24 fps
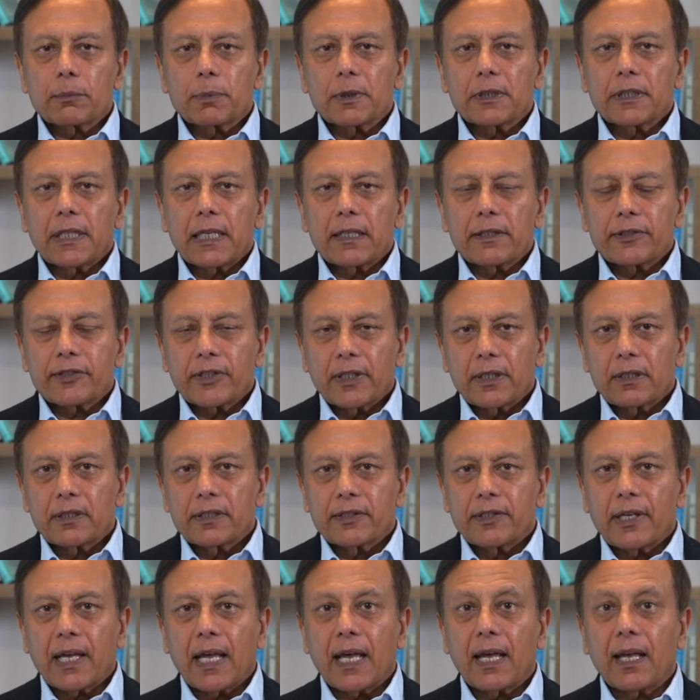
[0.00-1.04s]
data
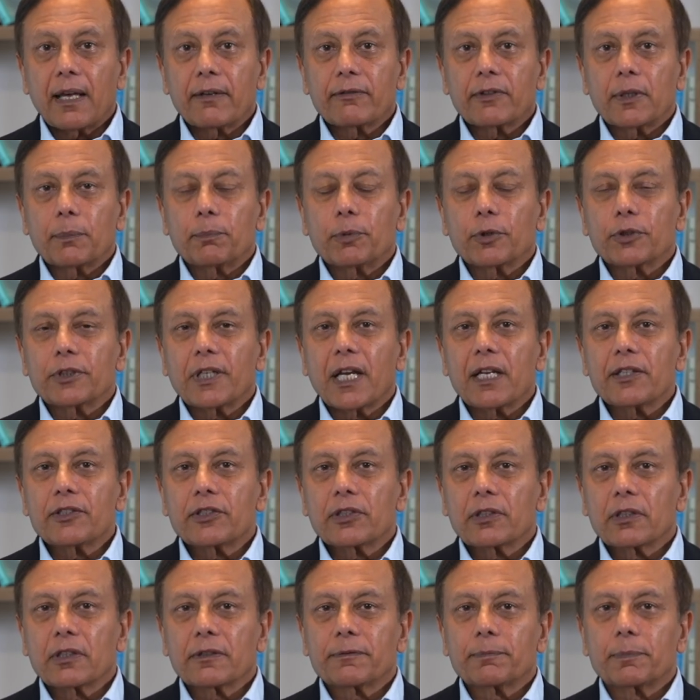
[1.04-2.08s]
centers have the
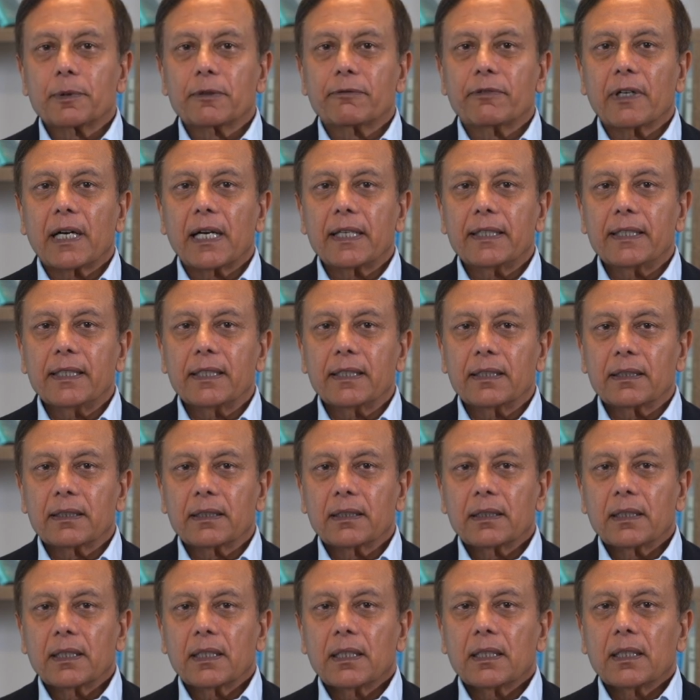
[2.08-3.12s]
potential of providing
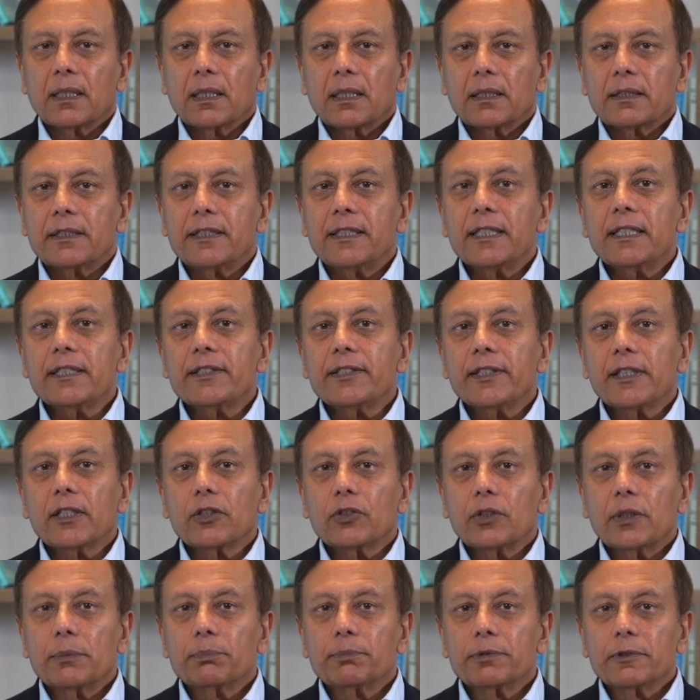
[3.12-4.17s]

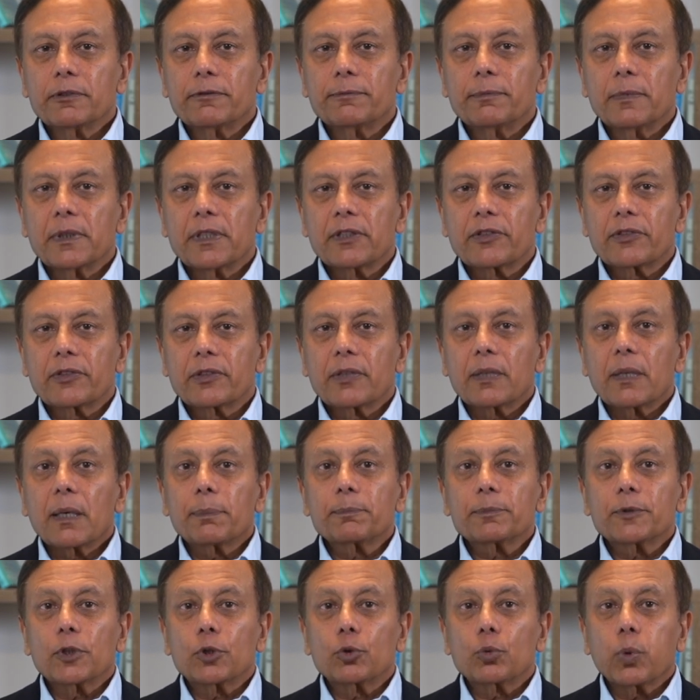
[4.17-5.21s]
TCO improvements
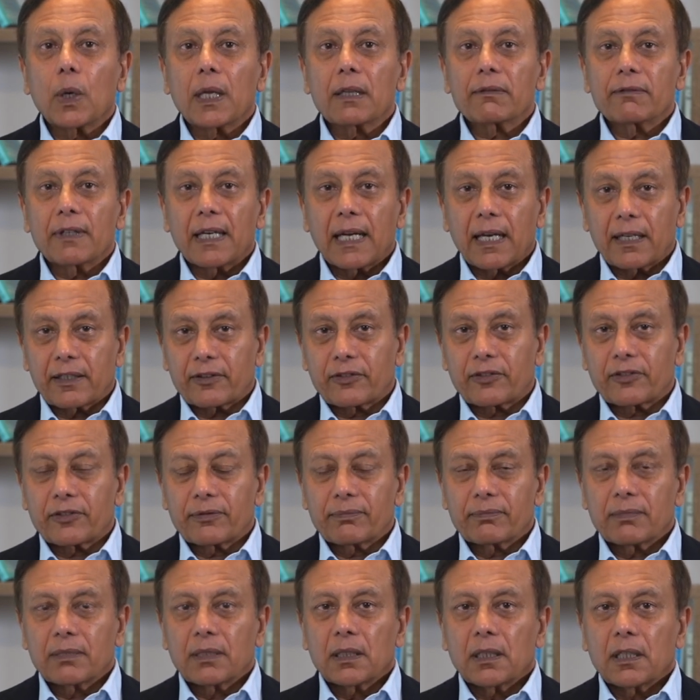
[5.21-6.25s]
up to 12x.
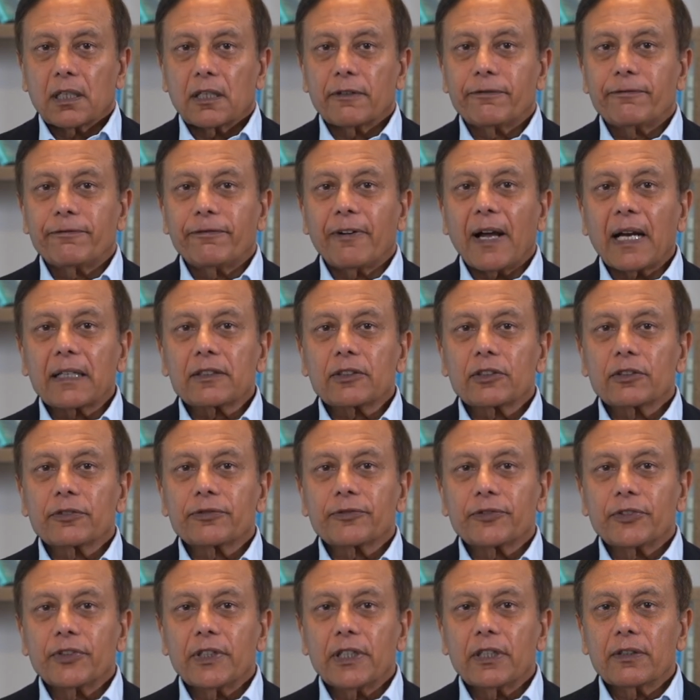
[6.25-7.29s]
A factor of
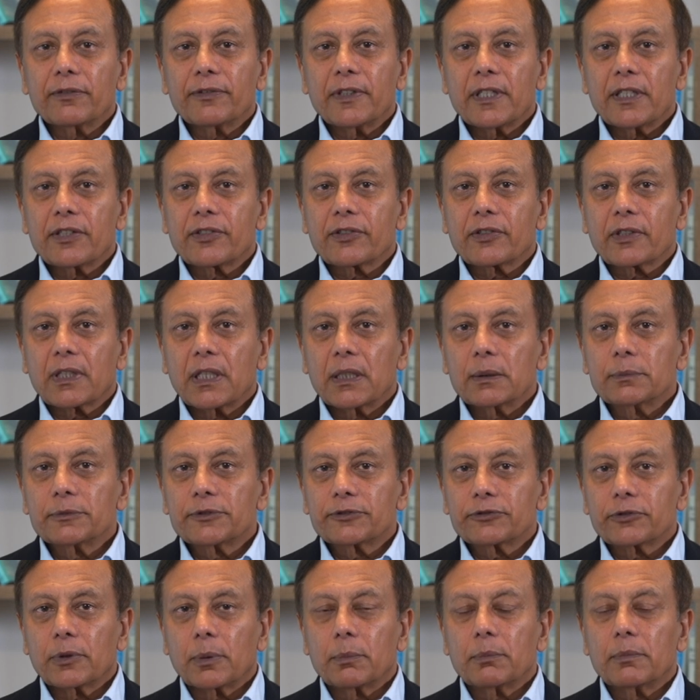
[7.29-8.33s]
three of this comes
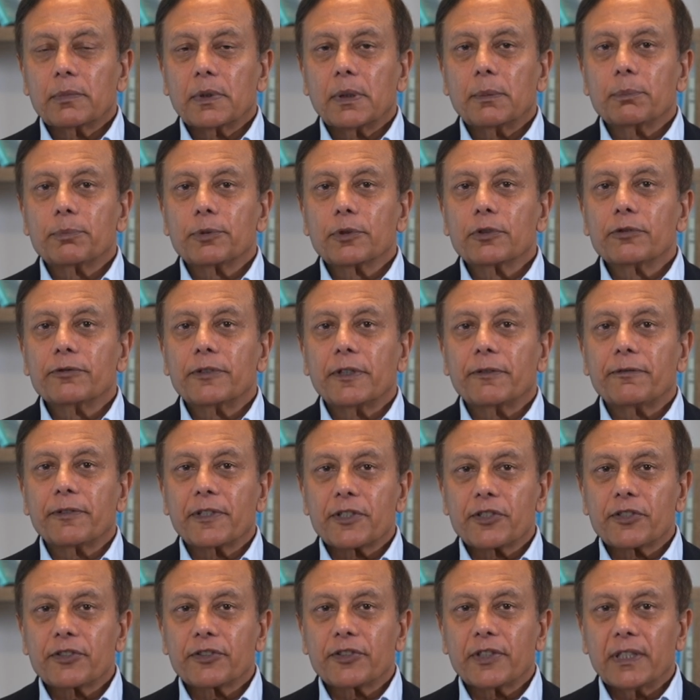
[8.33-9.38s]
from improved
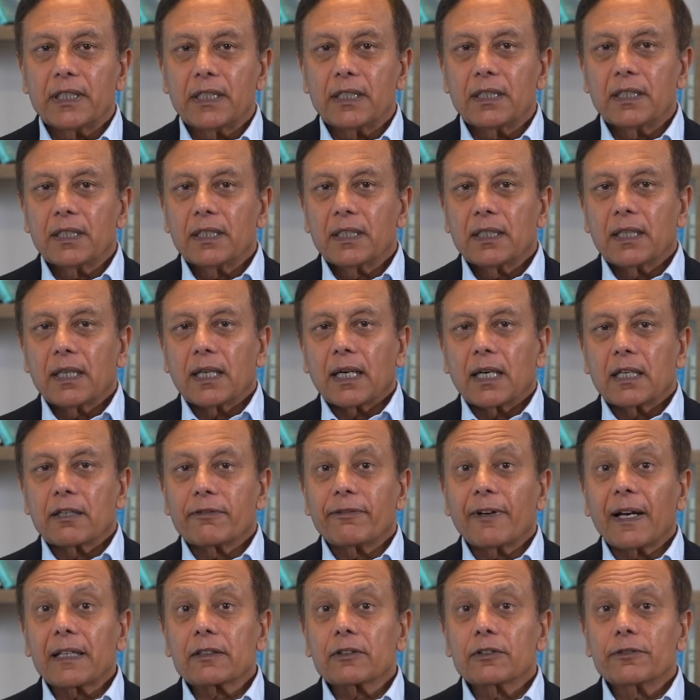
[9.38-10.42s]
efficiency, and a
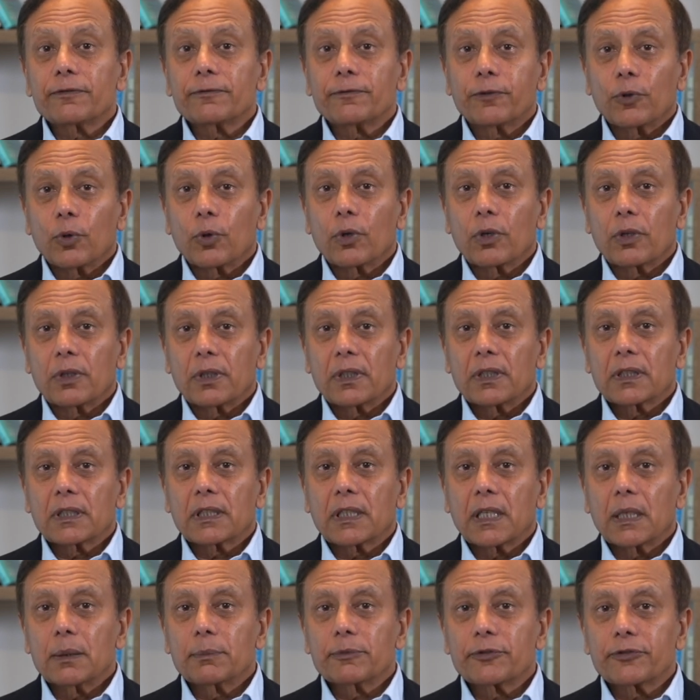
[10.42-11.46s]
factor of four
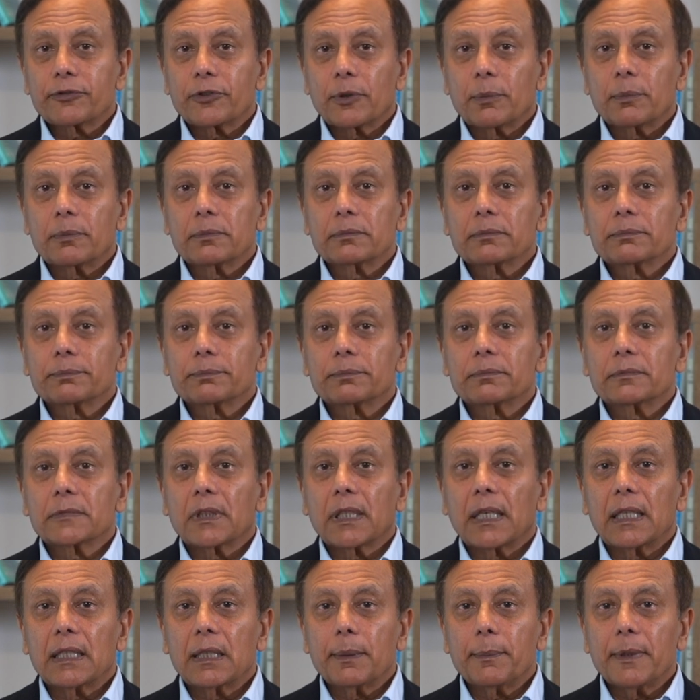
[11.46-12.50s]
comes from
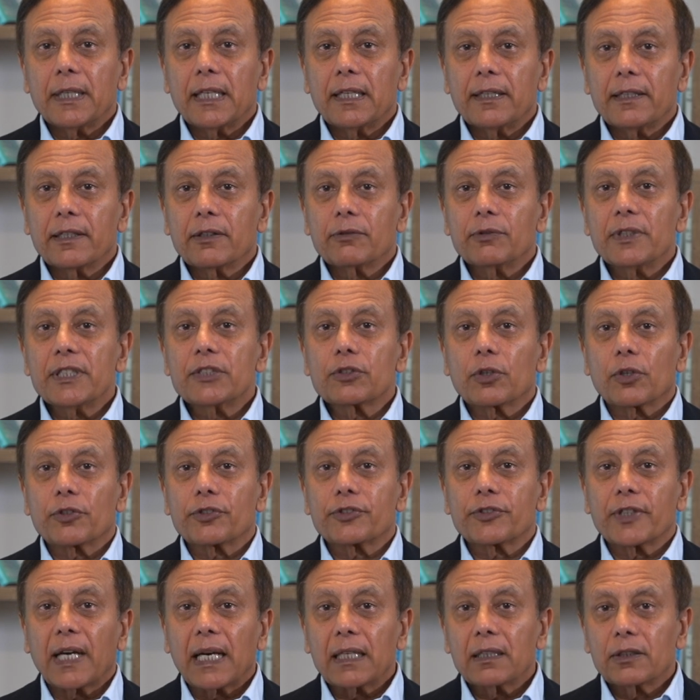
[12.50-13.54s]
eliminating resource
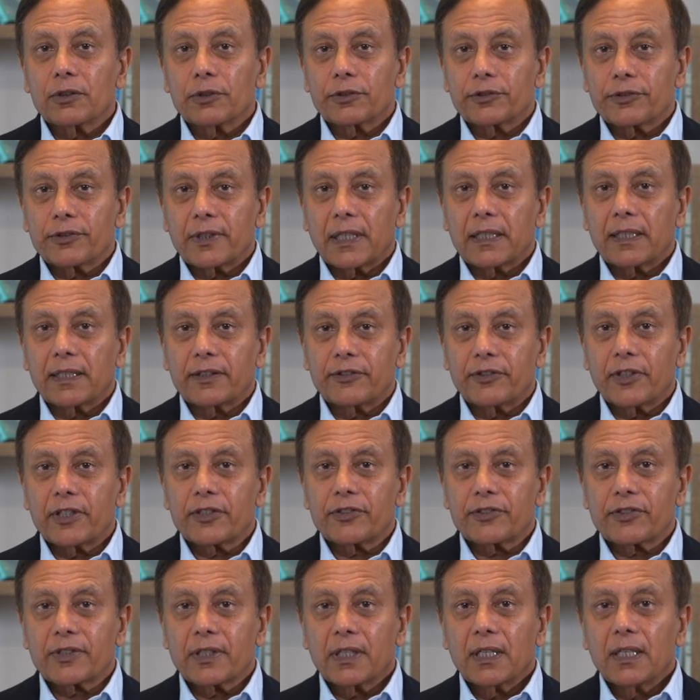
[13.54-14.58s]
silos that
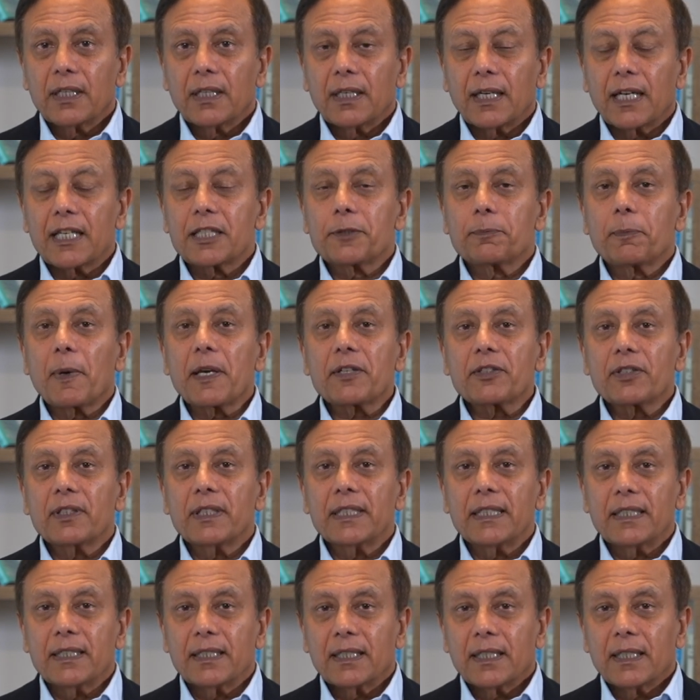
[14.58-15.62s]
exist,
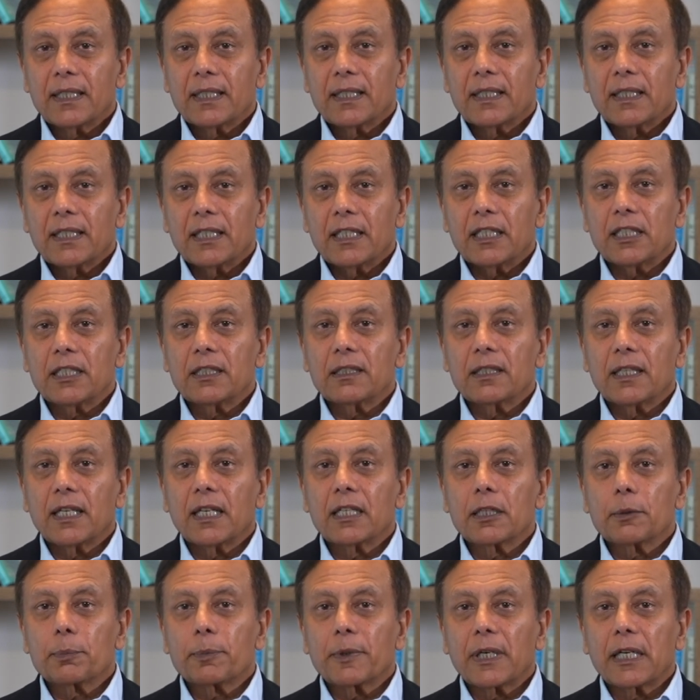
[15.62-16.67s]
especially in
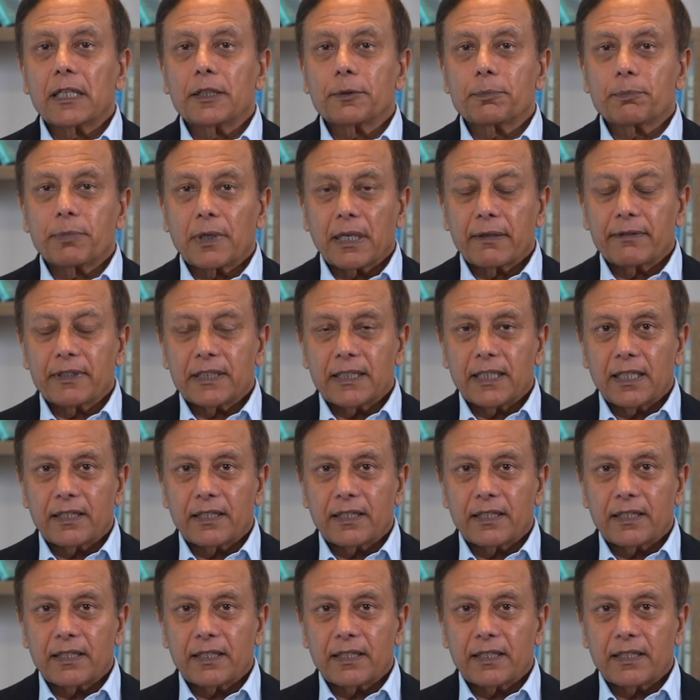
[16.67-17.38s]
enterprise private data